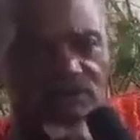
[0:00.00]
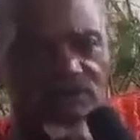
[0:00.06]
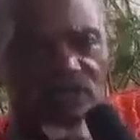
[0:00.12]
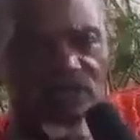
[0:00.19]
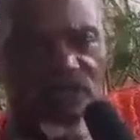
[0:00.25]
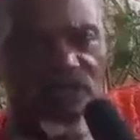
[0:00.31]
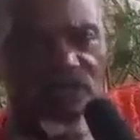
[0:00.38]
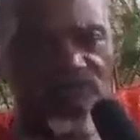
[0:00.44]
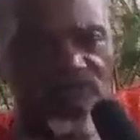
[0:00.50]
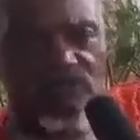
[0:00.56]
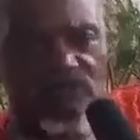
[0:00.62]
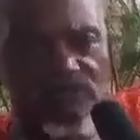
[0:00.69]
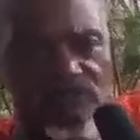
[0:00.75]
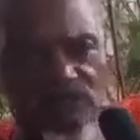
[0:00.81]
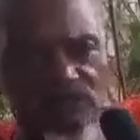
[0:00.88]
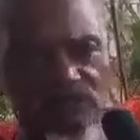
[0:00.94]
They gave
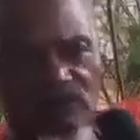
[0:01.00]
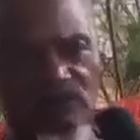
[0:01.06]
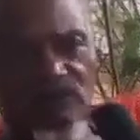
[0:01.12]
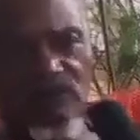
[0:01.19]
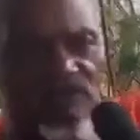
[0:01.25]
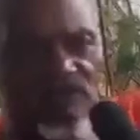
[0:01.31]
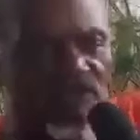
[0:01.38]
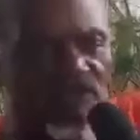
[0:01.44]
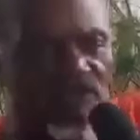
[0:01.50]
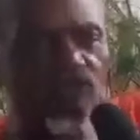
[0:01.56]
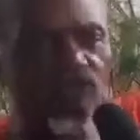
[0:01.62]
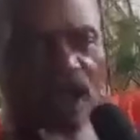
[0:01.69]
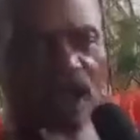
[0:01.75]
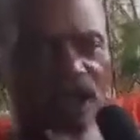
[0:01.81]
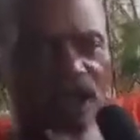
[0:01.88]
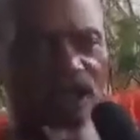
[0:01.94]
us
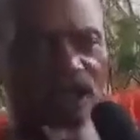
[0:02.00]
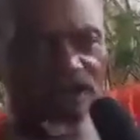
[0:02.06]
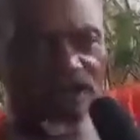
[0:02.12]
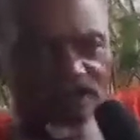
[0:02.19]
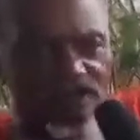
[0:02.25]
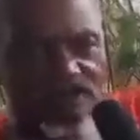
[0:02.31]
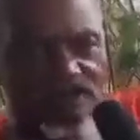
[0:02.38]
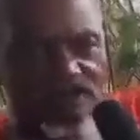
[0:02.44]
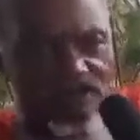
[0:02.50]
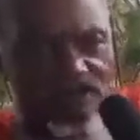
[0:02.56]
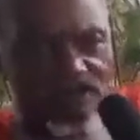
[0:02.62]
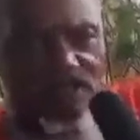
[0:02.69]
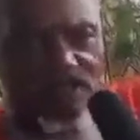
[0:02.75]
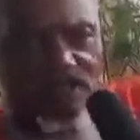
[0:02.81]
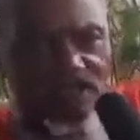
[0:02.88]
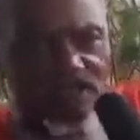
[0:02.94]
real wahala,
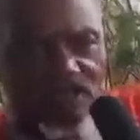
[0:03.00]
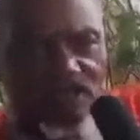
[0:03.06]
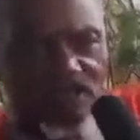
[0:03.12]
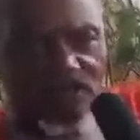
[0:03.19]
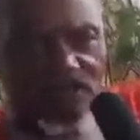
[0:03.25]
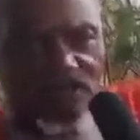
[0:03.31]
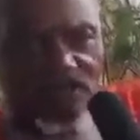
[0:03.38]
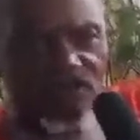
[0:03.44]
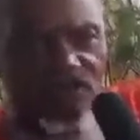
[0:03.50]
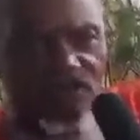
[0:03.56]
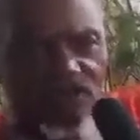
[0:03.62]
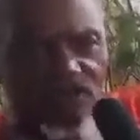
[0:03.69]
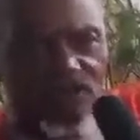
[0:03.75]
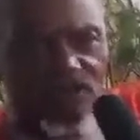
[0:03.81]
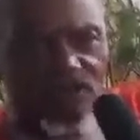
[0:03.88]
you know,